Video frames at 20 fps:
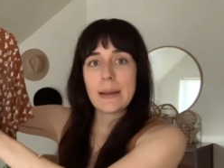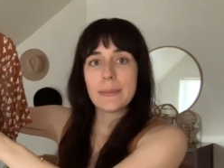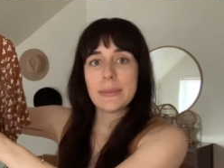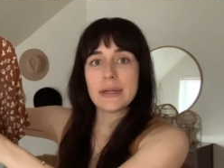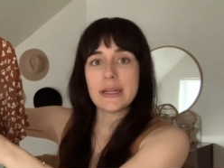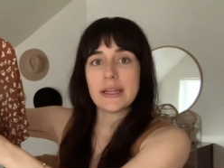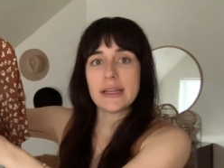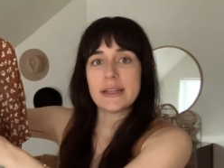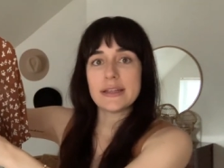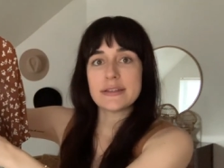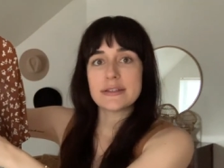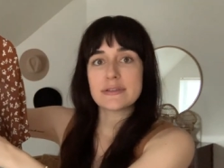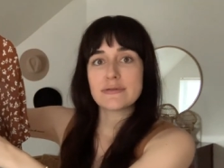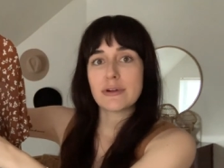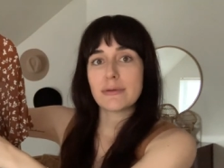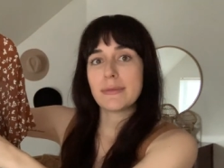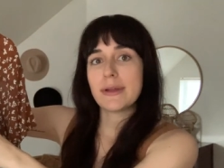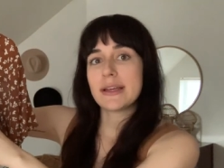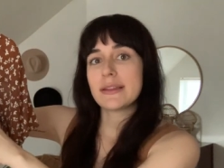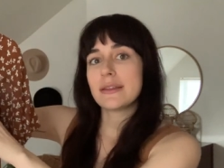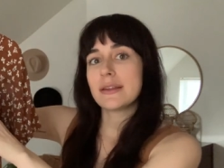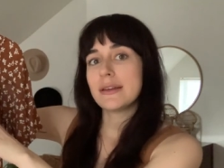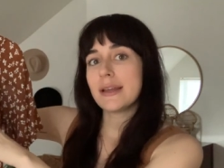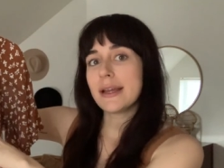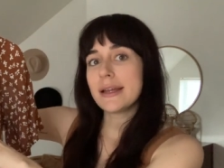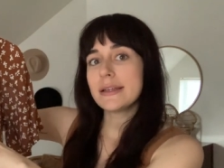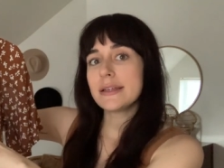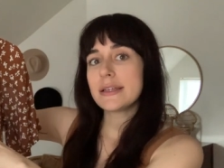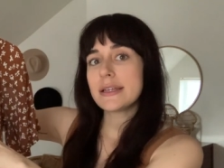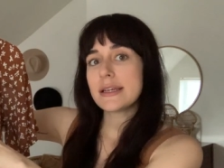but it is from like the
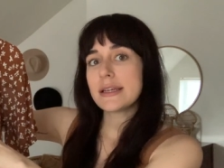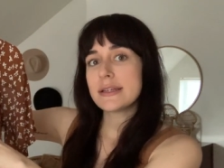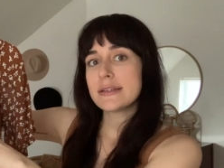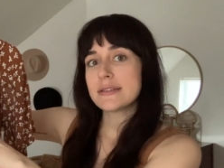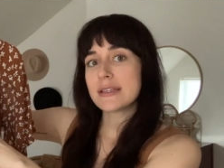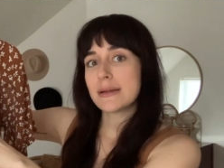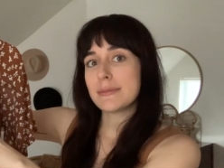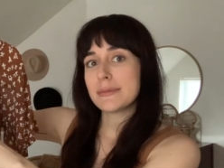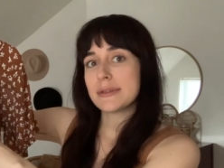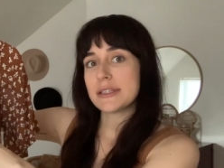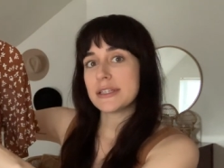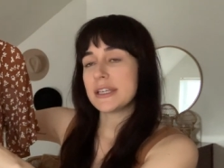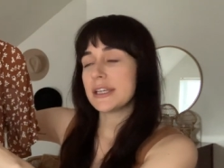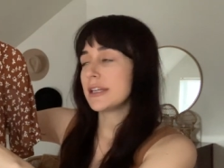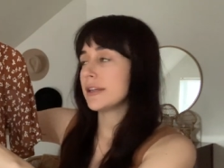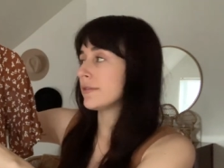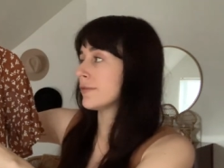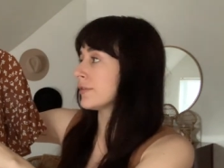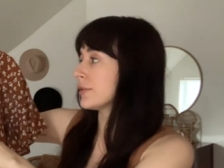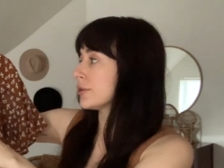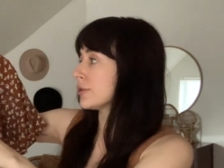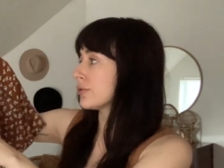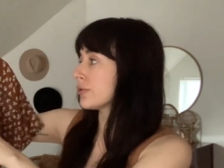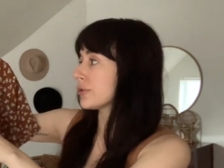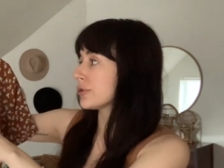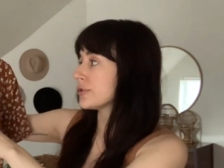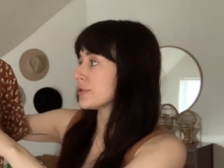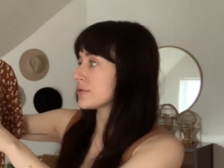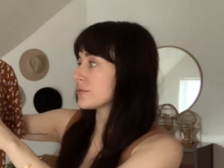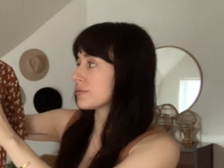90s, I believe.
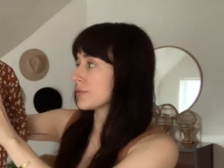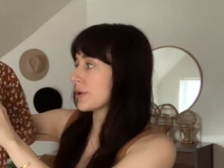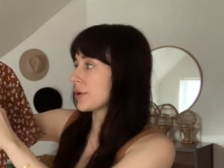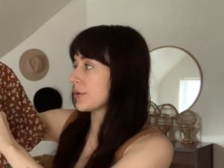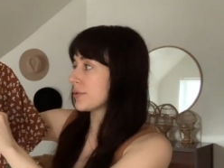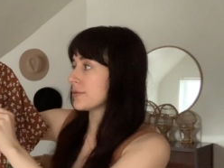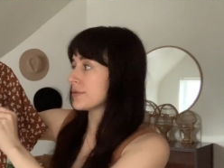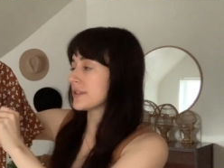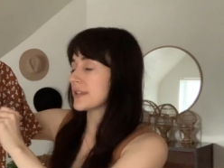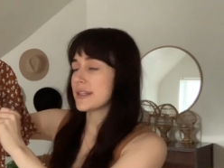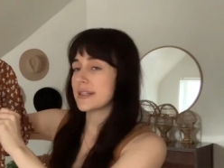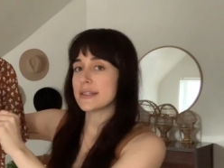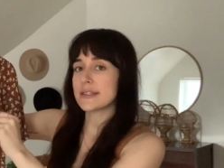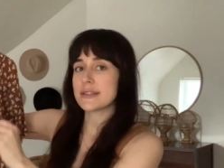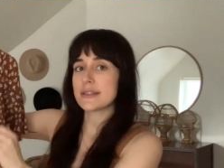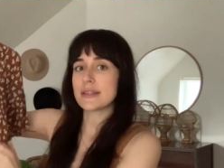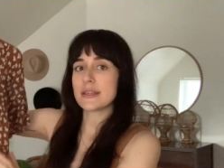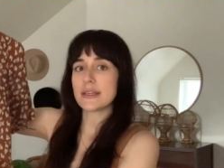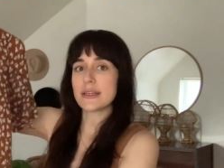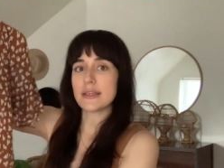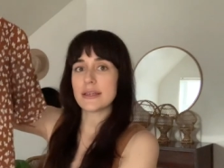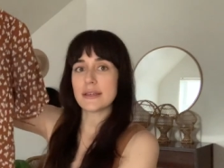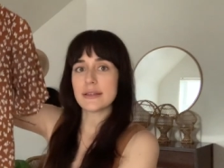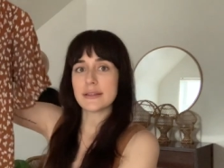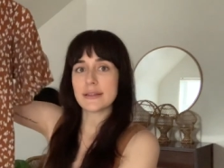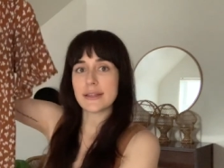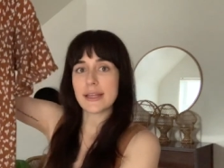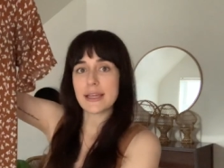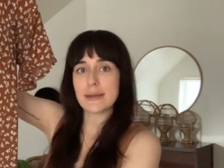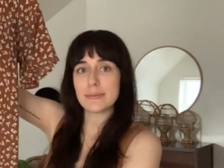Lord's Rose is the
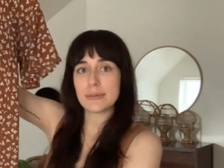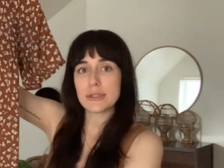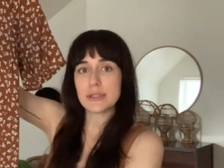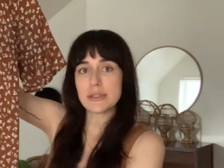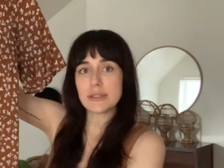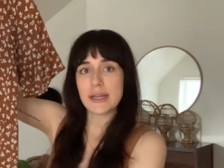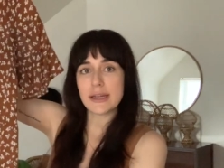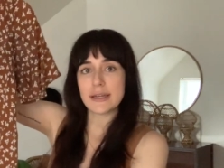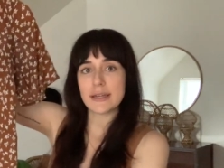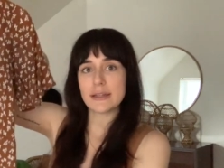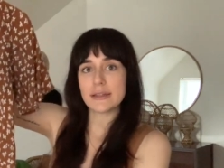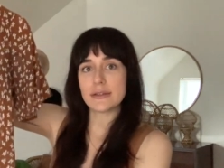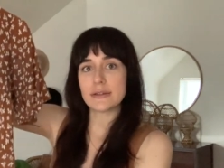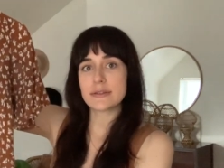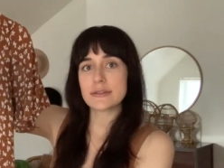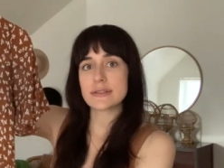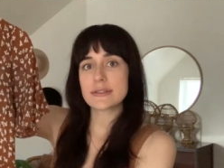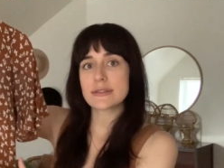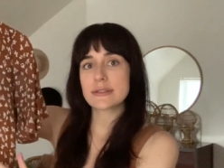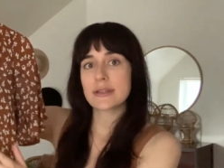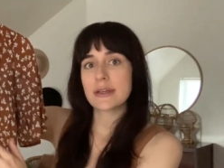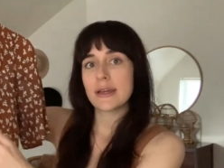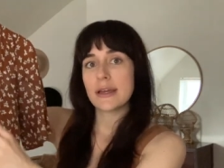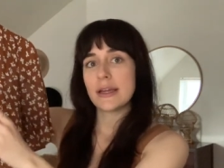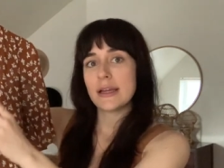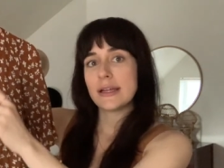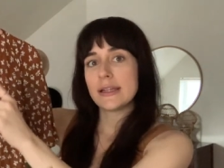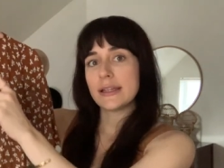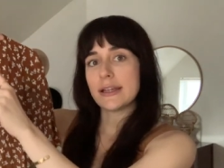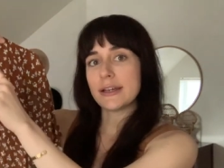label and it looks
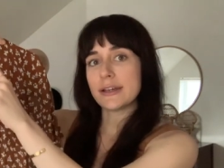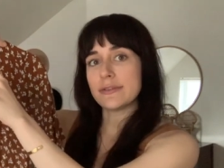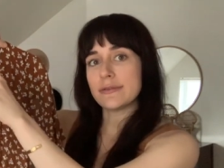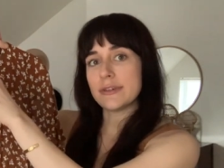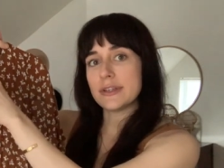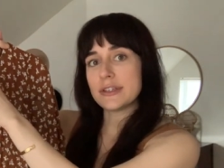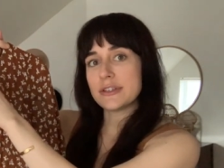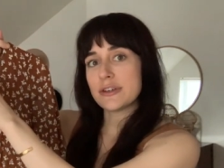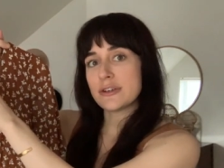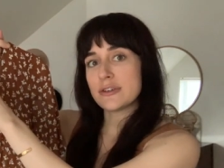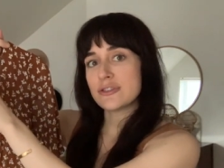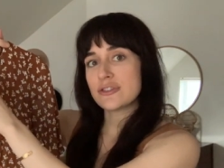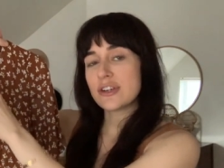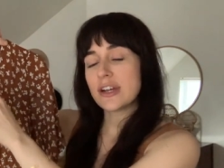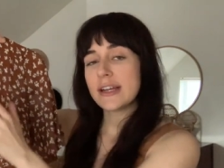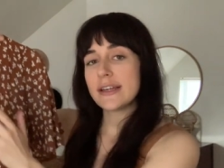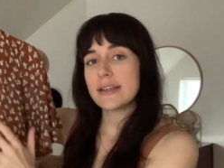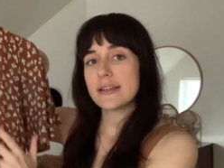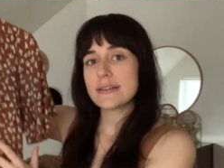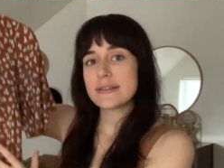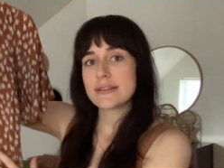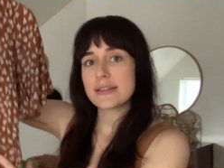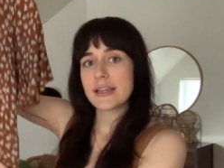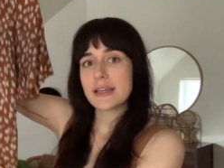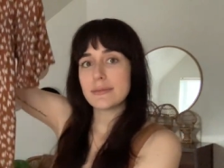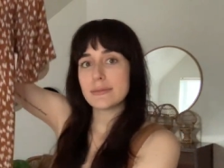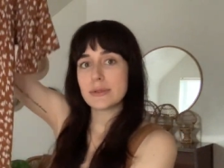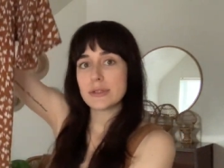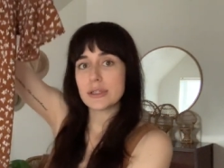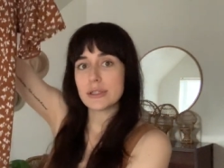like a vintage 90s
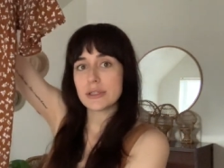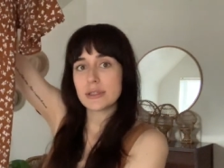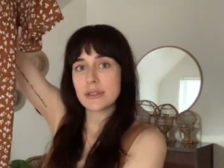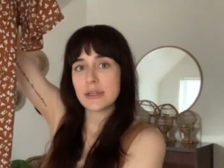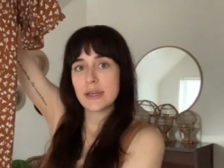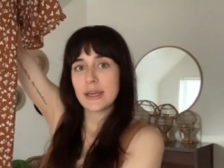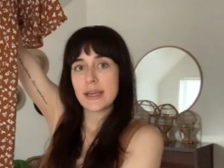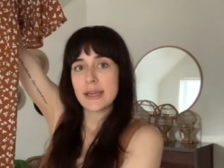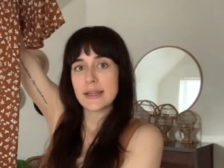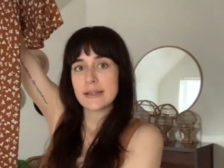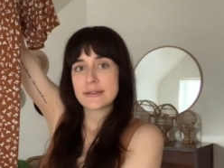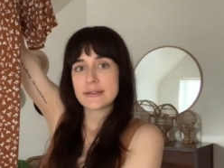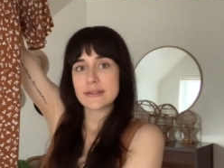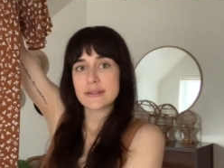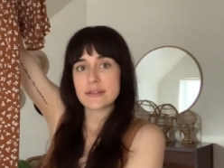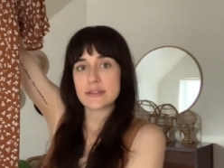label. It's